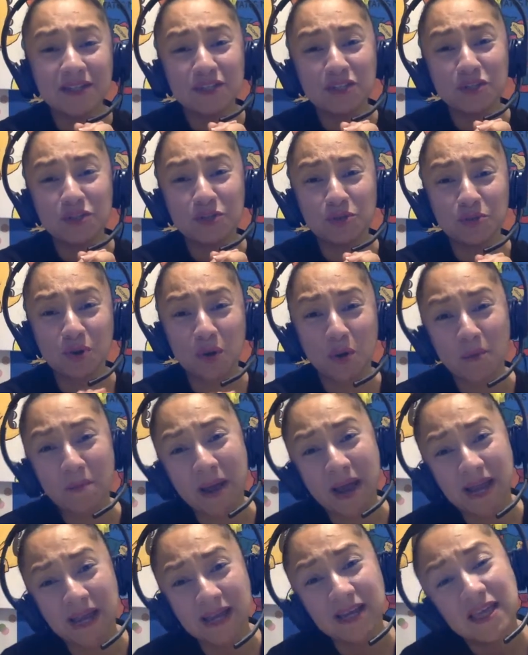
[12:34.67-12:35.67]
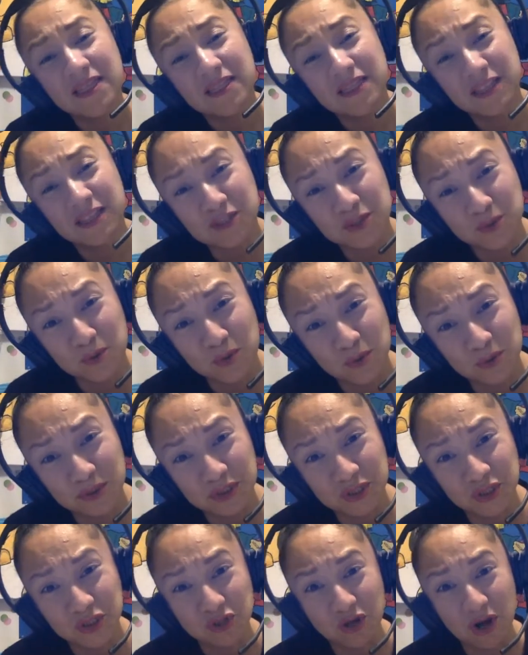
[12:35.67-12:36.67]
to go by the school
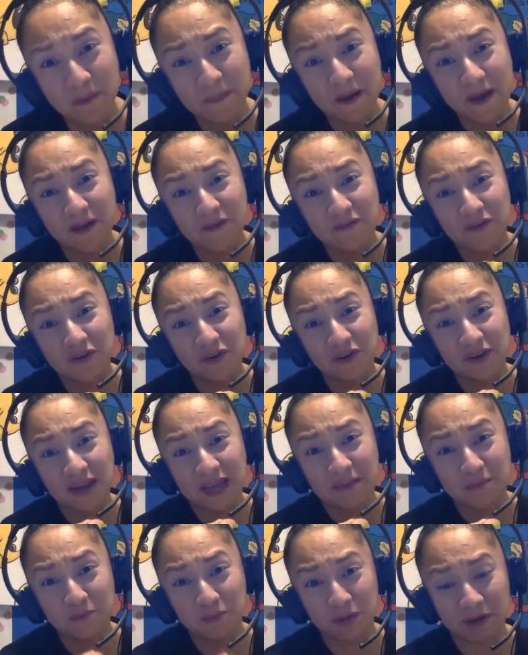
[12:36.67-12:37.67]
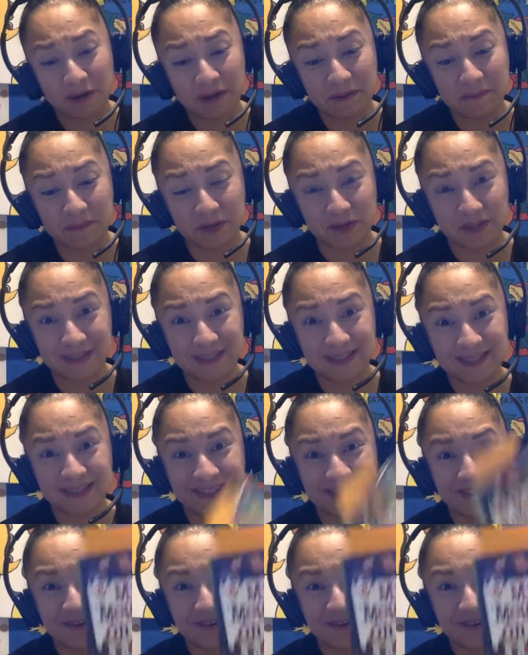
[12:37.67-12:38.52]
to drop off your library books.